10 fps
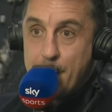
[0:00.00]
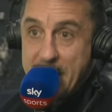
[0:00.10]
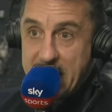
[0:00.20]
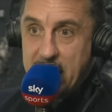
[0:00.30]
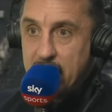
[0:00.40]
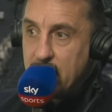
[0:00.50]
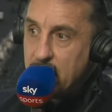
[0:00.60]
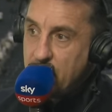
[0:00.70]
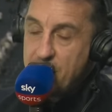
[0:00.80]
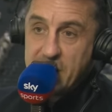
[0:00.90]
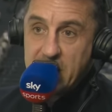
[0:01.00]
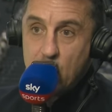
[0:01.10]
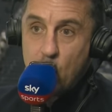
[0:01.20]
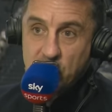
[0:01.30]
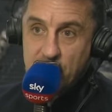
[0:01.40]
me that think
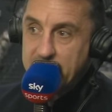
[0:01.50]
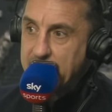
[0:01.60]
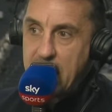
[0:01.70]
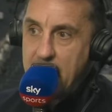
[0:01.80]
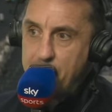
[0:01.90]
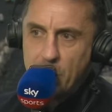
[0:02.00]
it was a red card,